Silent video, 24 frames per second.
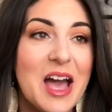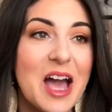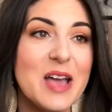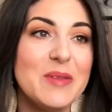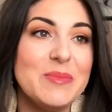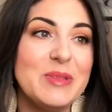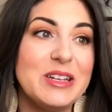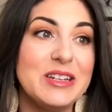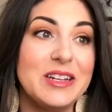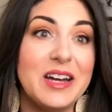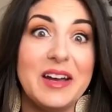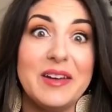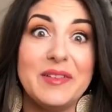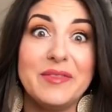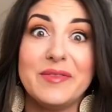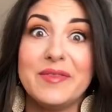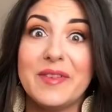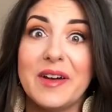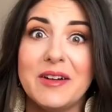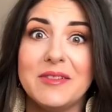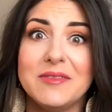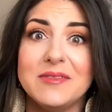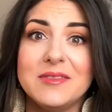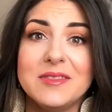I mean, I've
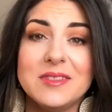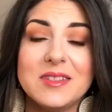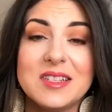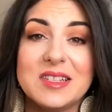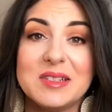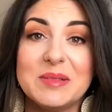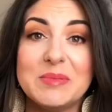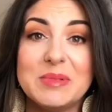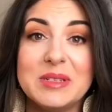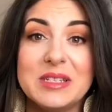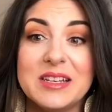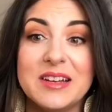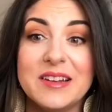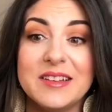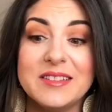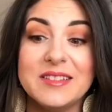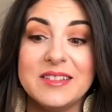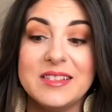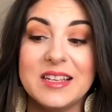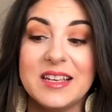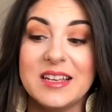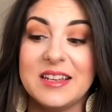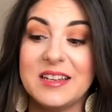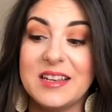found some
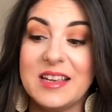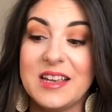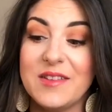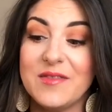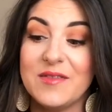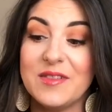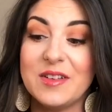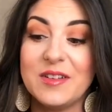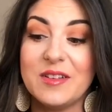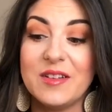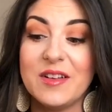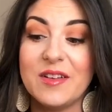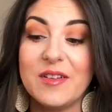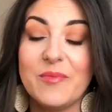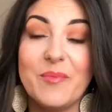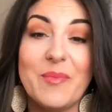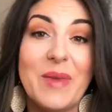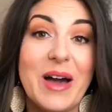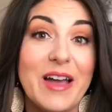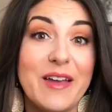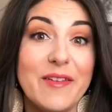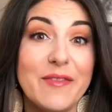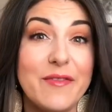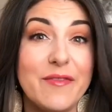duds in even
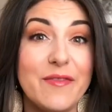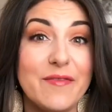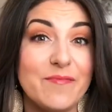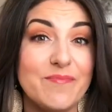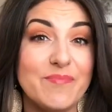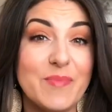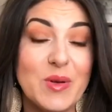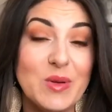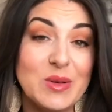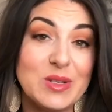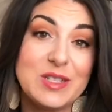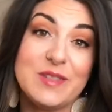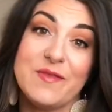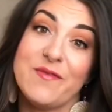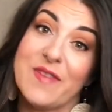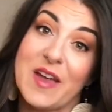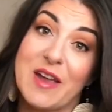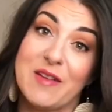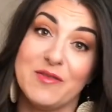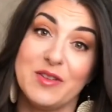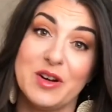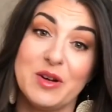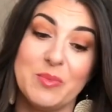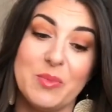my most
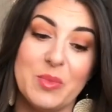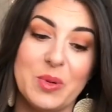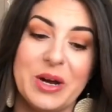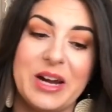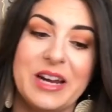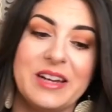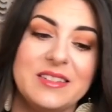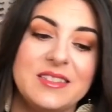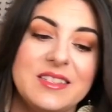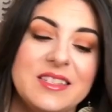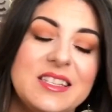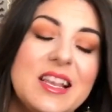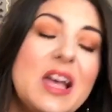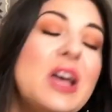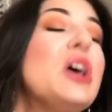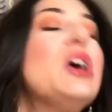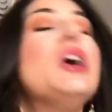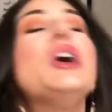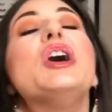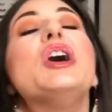favorite brands.